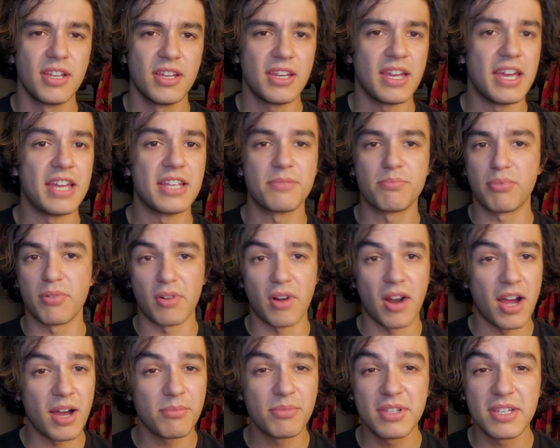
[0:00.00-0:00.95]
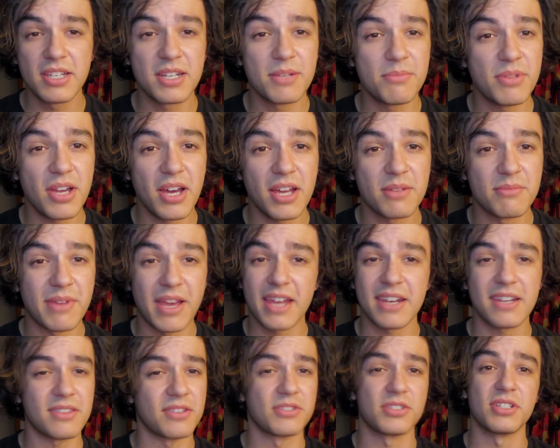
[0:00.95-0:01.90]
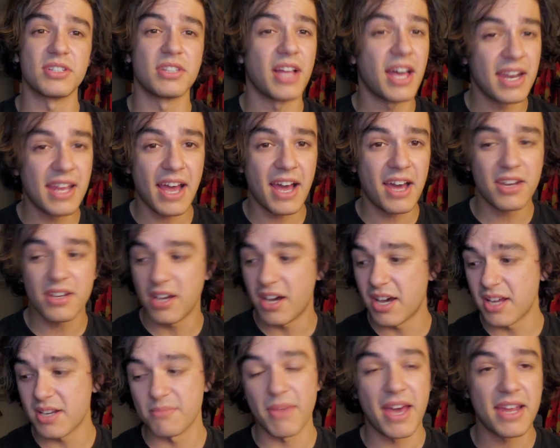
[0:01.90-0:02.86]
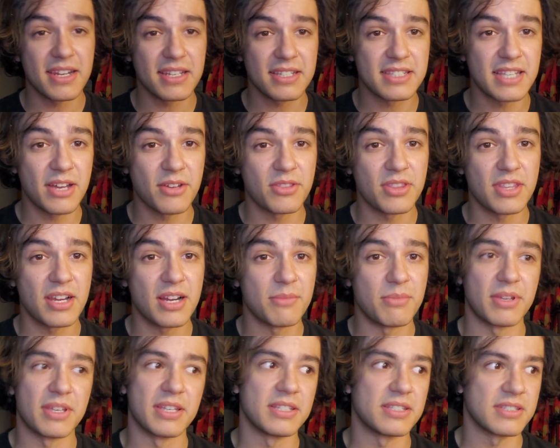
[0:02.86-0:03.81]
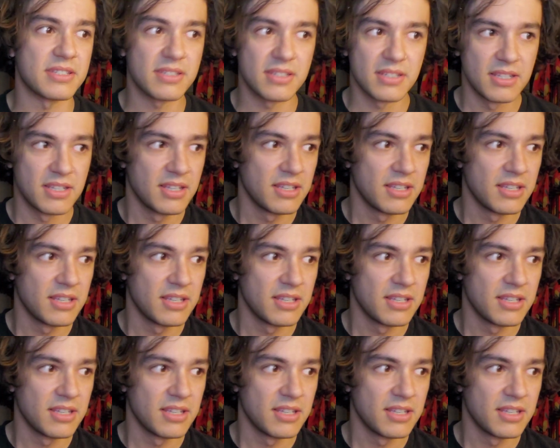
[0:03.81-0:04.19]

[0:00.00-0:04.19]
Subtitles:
it's probably going to be automatic. There's a lot of automatics out there because